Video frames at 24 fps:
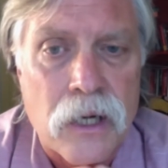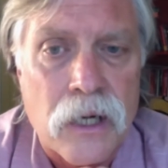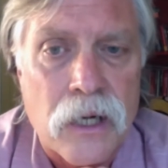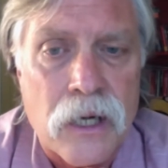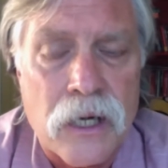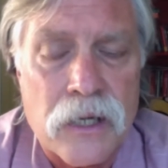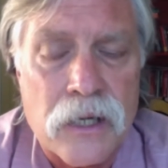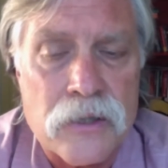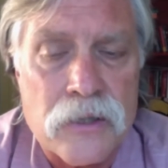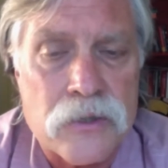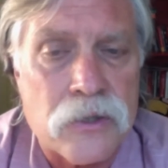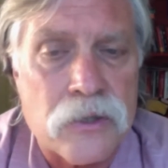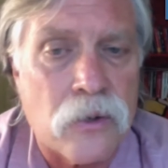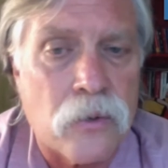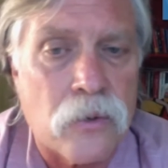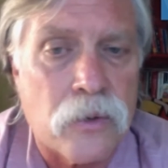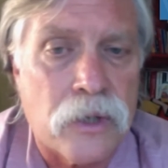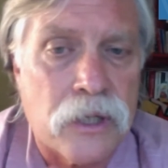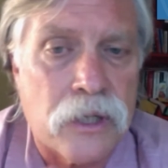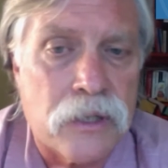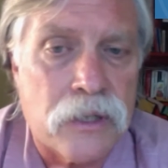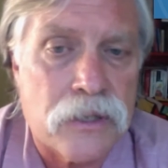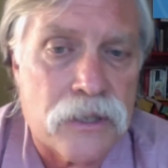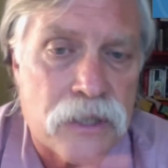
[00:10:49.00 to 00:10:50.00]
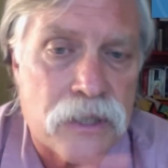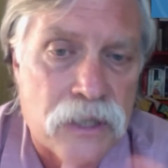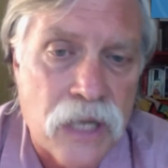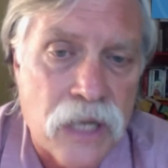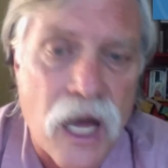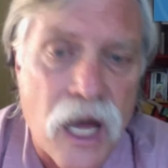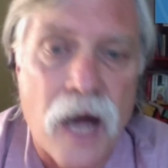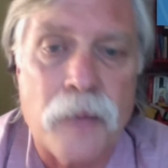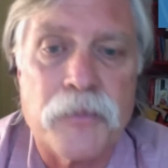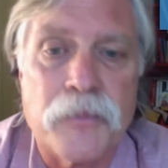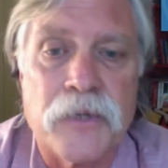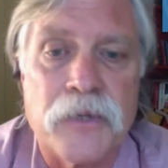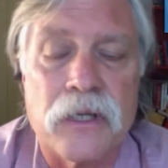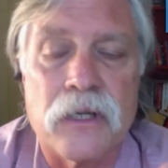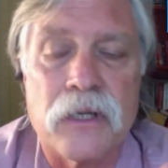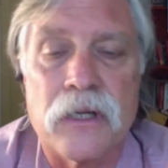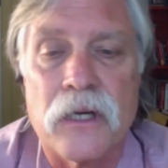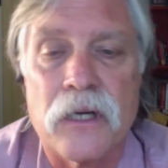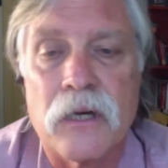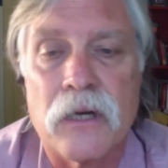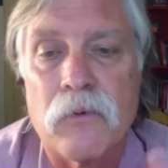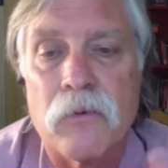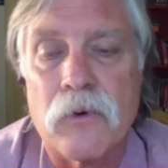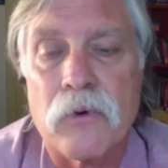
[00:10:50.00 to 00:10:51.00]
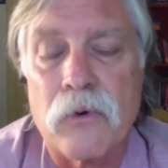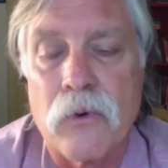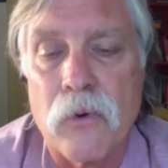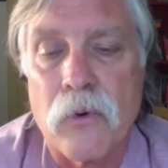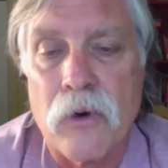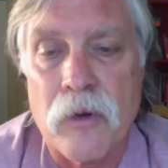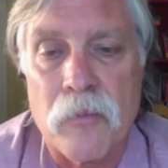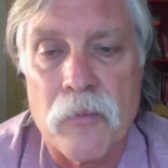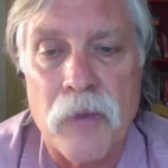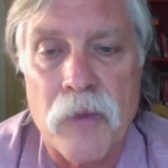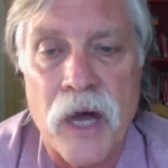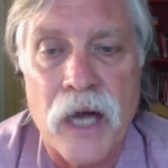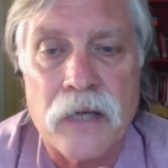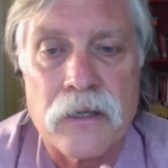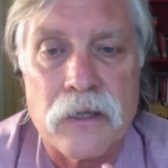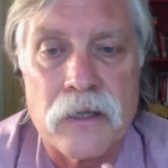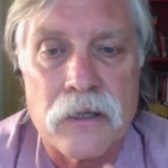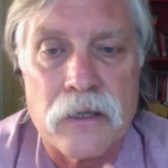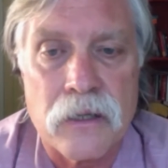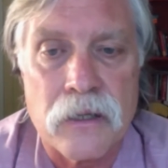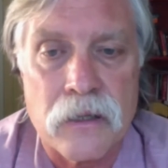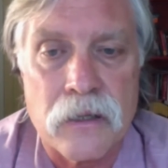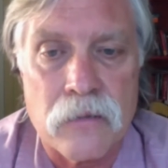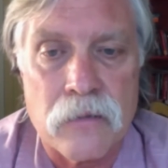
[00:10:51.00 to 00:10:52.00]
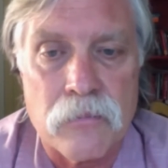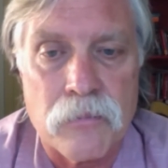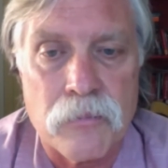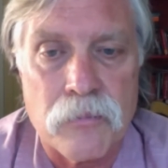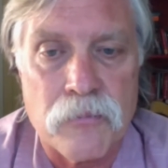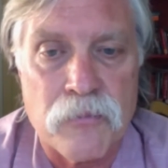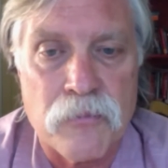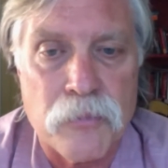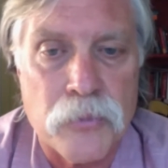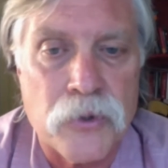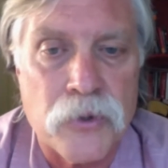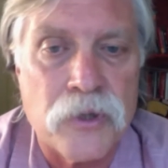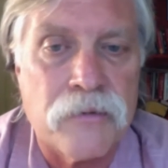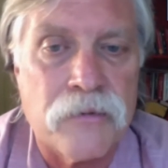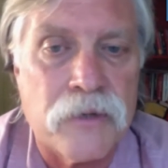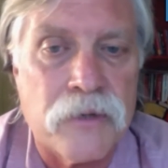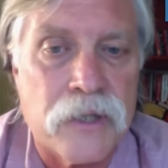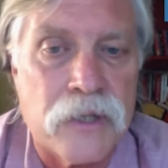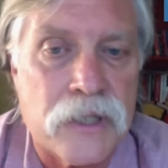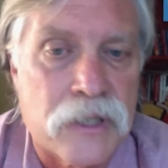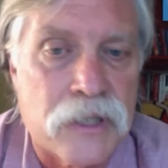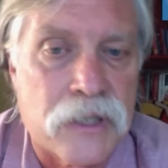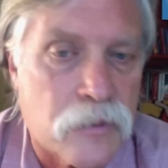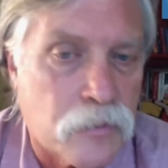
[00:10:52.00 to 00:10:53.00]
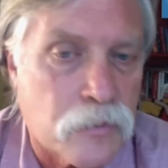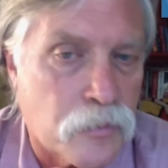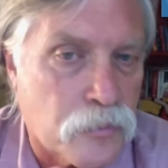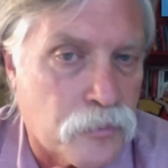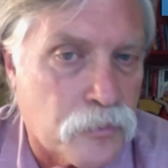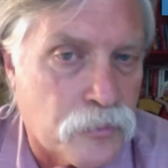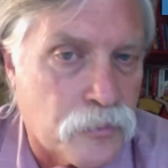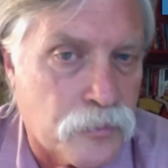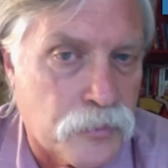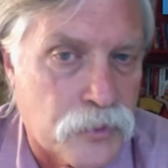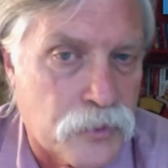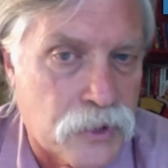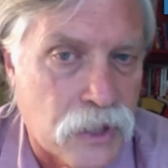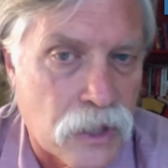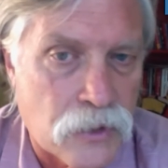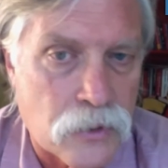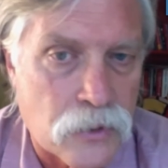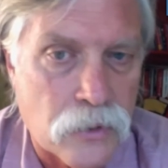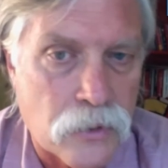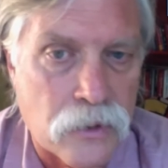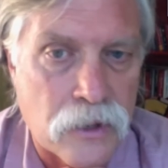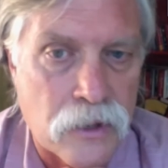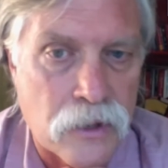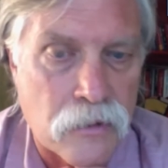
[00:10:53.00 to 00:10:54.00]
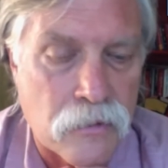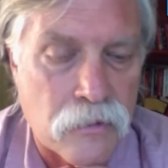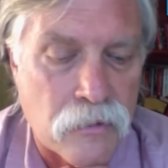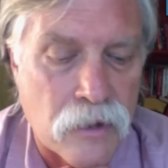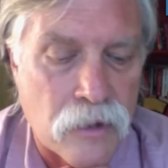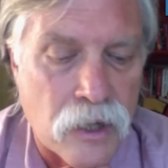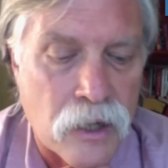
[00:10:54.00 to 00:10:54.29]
And so we stopped it, and we're going back to the previous scheduling